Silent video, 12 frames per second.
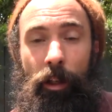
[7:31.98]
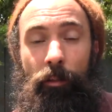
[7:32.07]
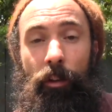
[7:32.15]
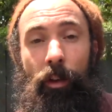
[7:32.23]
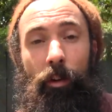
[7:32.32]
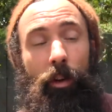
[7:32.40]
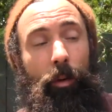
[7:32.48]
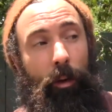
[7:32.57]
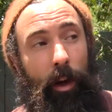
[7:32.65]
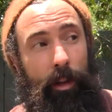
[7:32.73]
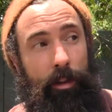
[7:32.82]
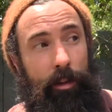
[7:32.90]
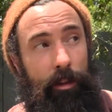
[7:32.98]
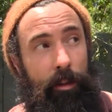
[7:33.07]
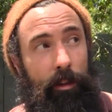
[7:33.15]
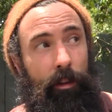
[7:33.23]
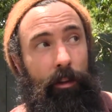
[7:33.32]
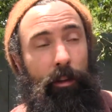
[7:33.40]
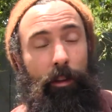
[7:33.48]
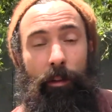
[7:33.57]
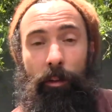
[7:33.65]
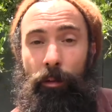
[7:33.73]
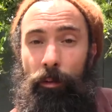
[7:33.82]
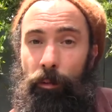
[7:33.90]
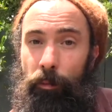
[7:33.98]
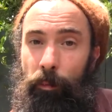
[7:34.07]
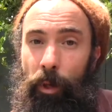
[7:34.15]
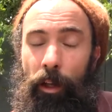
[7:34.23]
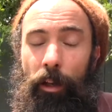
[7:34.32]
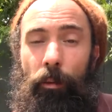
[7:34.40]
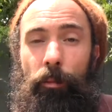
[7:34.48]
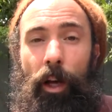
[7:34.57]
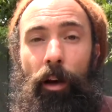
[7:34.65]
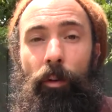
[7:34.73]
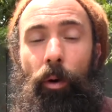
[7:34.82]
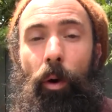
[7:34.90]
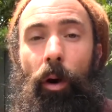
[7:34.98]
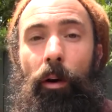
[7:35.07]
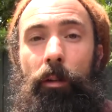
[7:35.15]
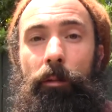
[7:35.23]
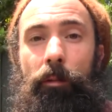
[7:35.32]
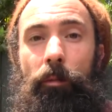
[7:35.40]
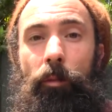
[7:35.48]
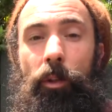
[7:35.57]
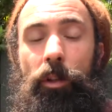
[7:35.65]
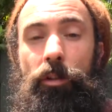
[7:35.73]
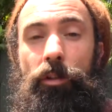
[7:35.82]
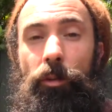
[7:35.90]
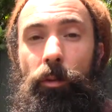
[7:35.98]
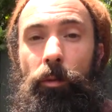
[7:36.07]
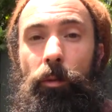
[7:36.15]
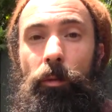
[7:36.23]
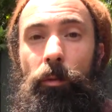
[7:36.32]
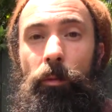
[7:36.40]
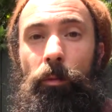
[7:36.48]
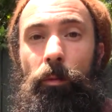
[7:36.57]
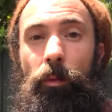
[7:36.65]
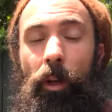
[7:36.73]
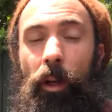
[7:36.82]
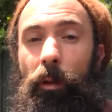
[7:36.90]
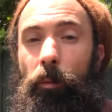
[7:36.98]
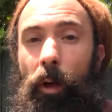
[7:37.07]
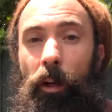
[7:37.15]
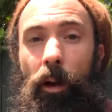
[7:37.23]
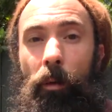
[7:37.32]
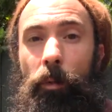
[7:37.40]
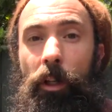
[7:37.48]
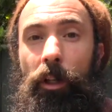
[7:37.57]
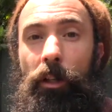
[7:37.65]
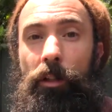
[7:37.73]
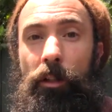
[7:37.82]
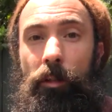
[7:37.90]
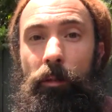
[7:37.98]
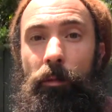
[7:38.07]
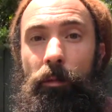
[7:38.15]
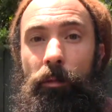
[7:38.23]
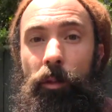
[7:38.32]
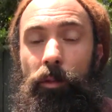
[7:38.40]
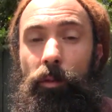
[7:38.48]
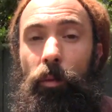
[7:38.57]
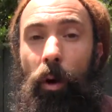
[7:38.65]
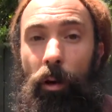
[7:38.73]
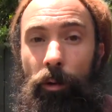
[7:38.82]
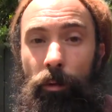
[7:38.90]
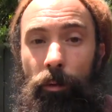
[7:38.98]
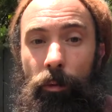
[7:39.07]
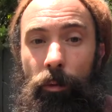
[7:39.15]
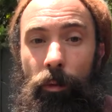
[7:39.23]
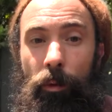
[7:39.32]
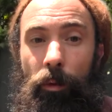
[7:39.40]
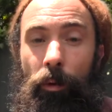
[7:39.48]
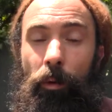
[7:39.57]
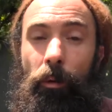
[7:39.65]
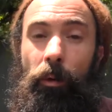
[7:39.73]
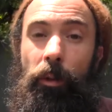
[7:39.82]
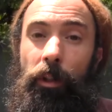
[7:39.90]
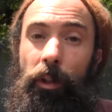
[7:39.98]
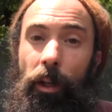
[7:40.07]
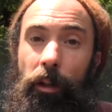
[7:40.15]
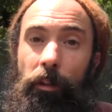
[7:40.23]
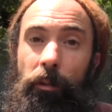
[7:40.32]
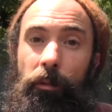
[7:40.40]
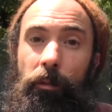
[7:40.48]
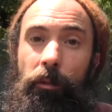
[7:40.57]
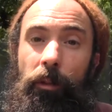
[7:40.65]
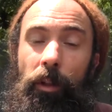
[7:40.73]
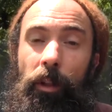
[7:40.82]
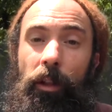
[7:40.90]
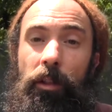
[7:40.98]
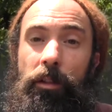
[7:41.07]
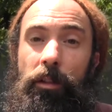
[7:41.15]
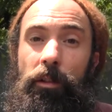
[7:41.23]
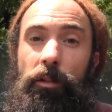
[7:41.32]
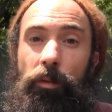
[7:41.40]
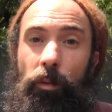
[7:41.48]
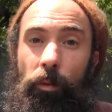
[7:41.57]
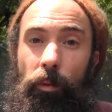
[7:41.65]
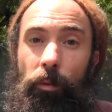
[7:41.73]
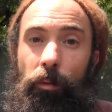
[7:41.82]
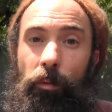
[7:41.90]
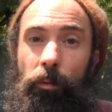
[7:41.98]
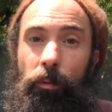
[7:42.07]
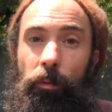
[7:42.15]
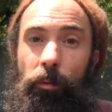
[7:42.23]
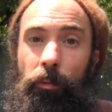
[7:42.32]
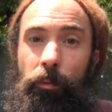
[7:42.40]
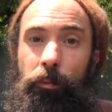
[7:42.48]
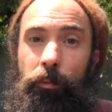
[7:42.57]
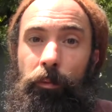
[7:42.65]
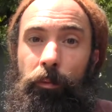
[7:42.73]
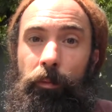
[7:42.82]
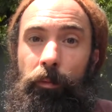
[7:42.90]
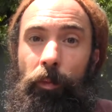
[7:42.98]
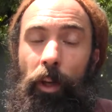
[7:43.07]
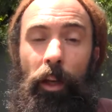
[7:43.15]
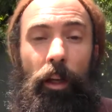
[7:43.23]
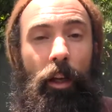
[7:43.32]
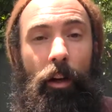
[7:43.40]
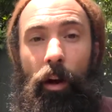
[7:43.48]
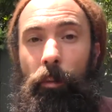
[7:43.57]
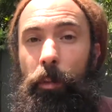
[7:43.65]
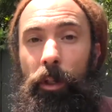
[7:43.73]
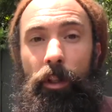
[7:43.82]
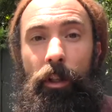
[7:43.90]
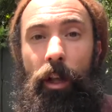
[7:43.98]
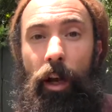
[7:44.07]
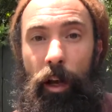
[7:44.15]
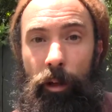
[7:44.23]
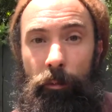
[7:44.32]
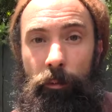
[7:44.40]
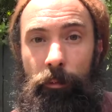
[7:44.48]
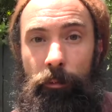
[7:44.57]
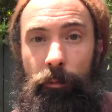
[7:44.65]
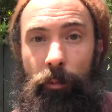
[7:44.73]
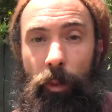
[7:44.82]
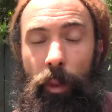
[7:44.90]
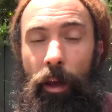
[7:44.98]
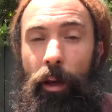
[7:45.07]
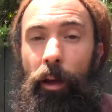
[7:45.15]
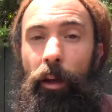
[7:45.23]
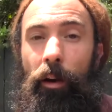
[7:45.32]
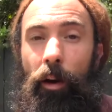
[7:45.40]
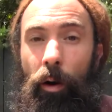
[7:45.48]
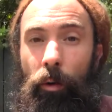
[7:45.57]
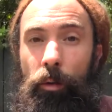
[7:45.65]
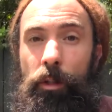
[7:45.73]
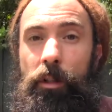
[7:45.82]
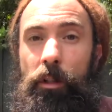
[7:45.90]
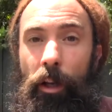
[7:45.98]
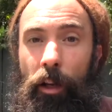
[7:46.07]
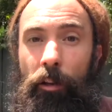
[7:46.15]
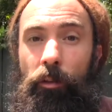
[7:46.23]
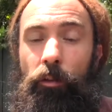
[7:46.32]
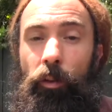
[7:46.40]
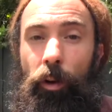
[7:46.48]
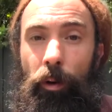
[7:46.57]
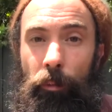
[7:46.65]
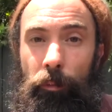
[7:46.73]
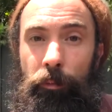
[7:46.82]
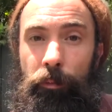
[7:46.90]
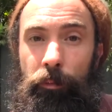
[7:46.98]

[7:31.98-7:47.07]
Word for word: Even though the Christ may come down hard with the truth, it might not be easy to swallow. Yet, it is the truth. It cannot be denied. It always stands firm.